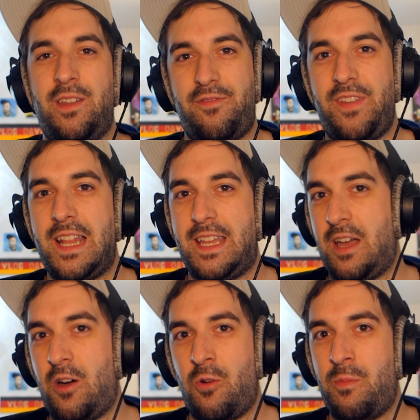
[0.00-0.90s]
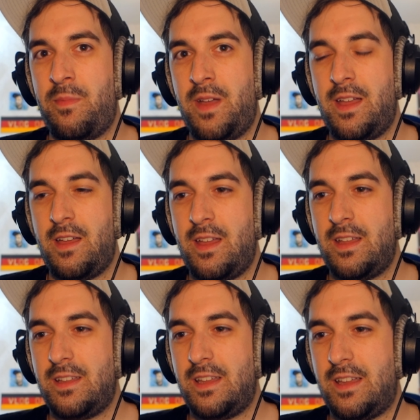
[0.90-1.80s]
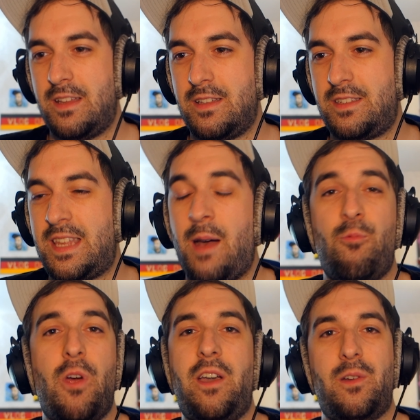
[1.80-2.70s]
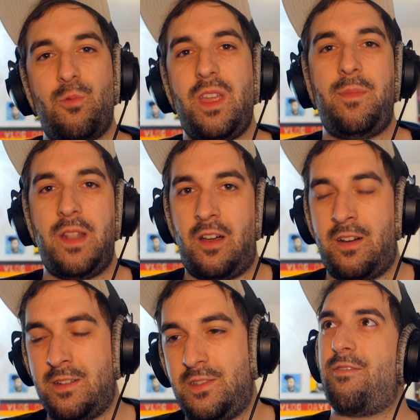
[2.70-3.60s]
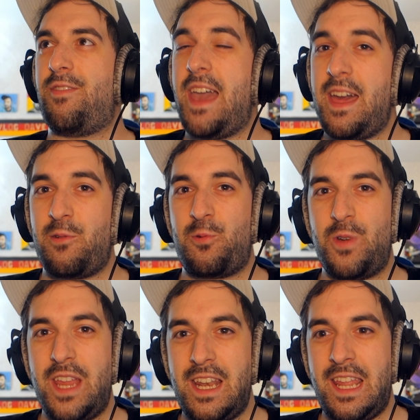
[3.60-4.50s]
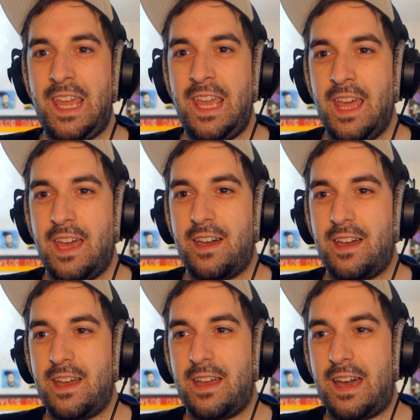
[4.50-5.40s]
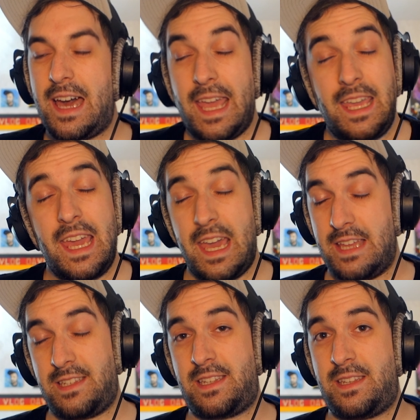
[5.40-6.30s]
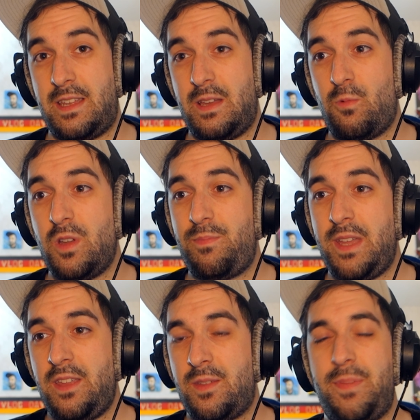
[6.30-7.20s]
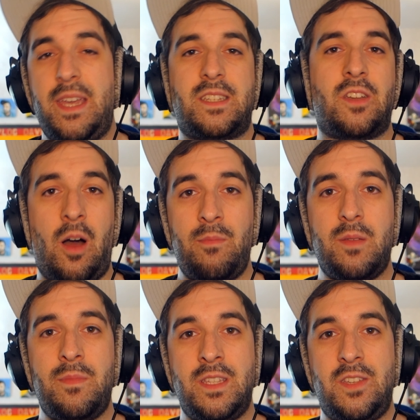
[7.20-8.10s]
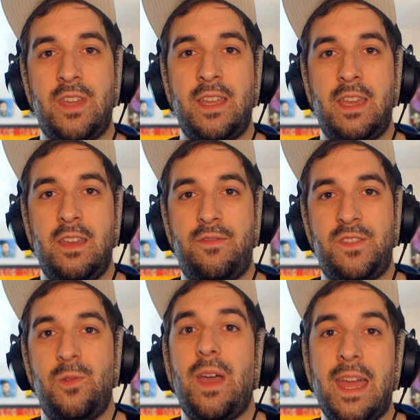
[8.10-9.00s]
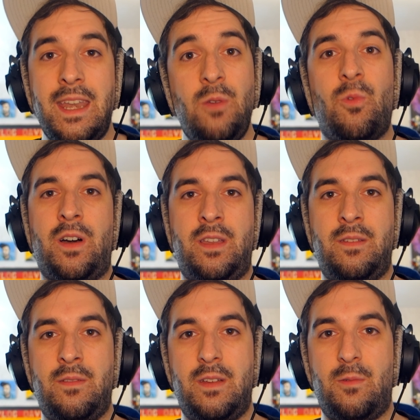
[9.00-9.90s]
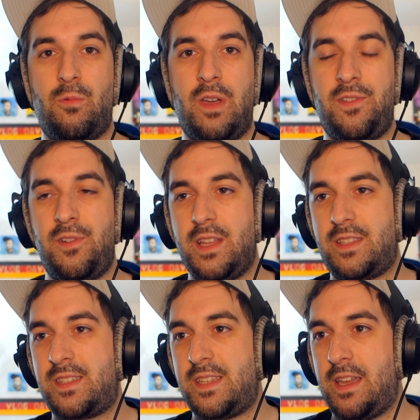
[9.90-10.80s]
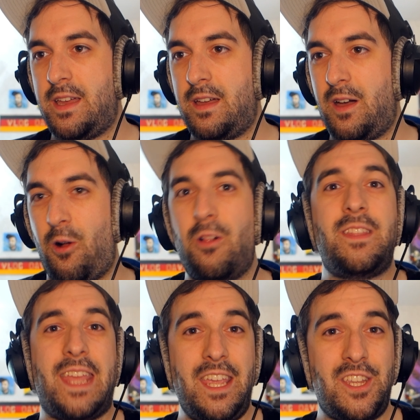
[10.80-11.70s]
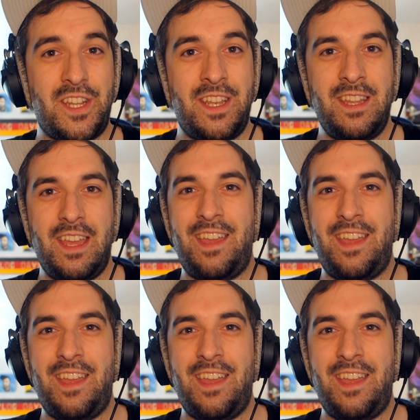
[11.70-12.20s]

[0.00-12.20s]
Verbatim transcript: to feel at home uh, somewhere we belong. That really, I guess, would be the biggest compliment you can give to anyone, whether it's uh, a whole nation